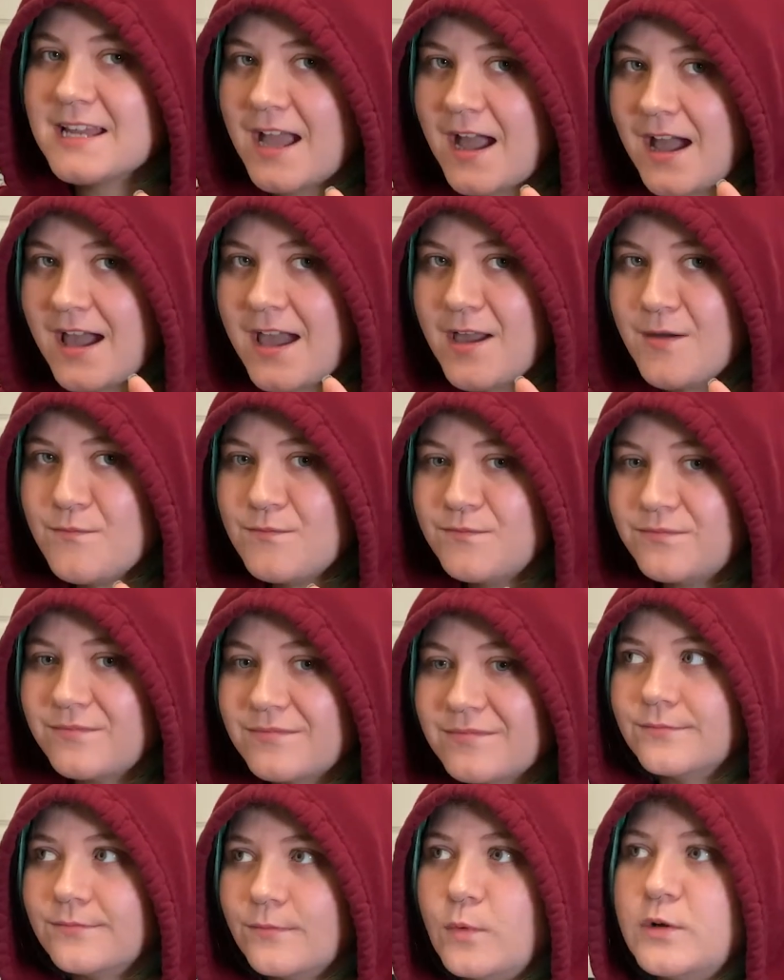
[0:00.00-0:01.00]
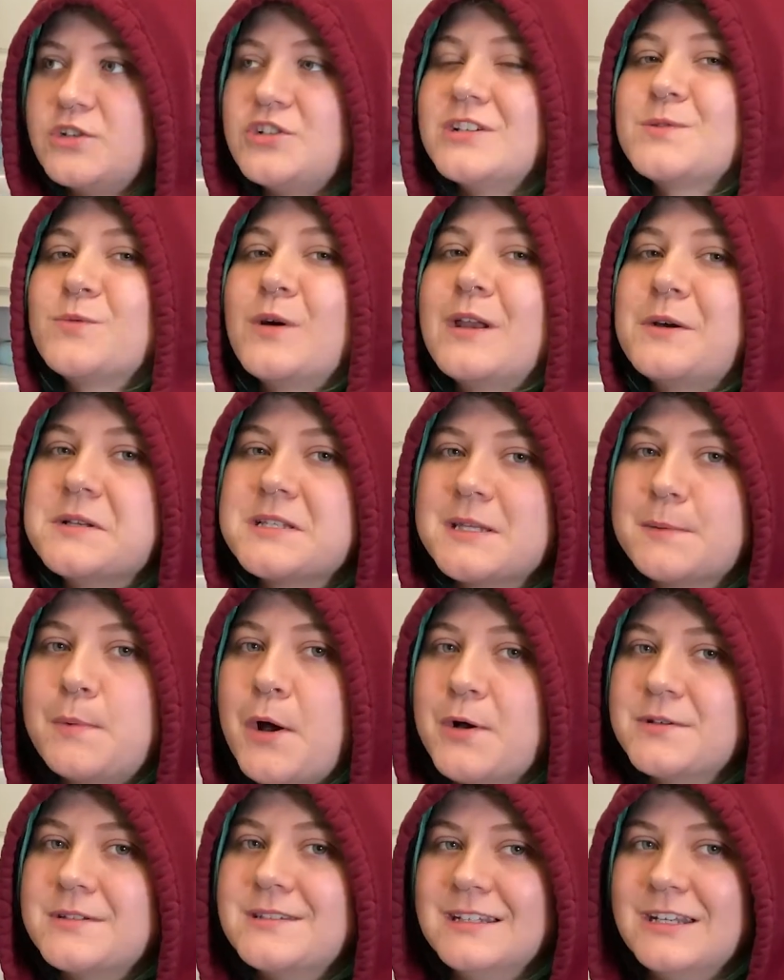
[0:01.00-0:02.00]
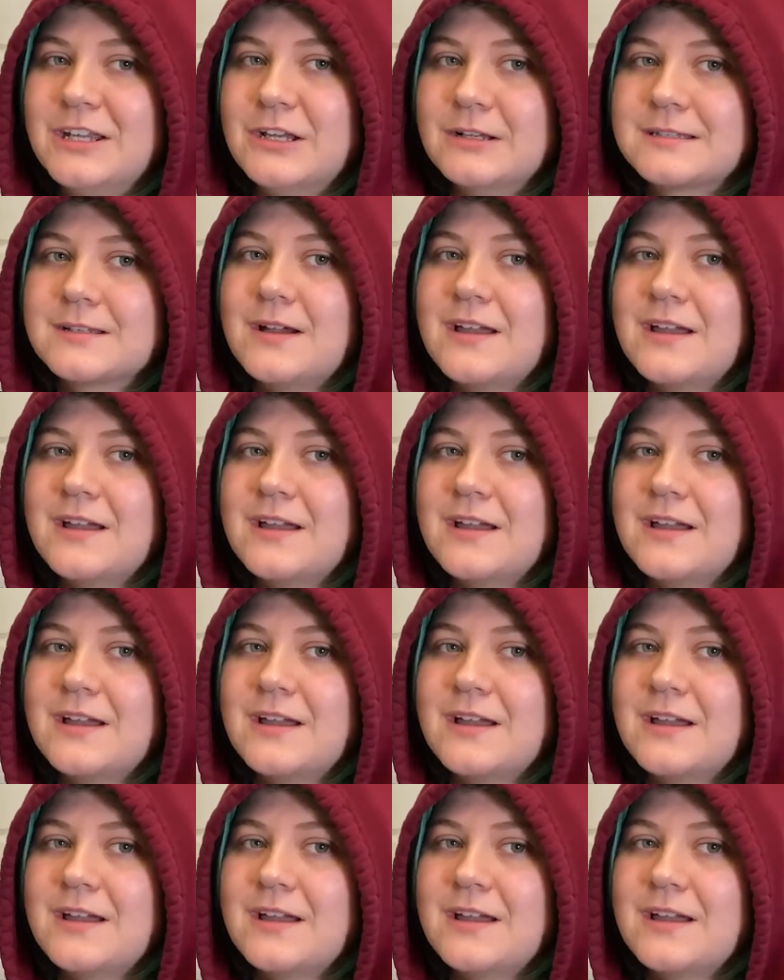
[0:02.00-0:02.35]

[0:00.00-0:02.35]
time, which is what it was supposed to do.